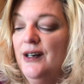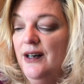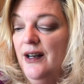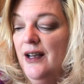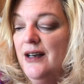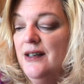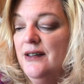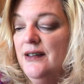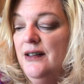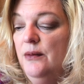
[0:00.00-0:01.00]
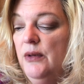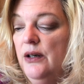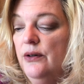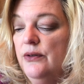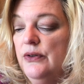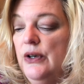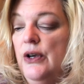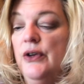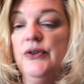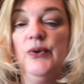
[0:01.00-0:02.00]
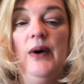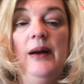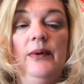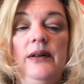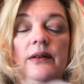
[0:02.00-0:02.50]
9 centimeters. So I would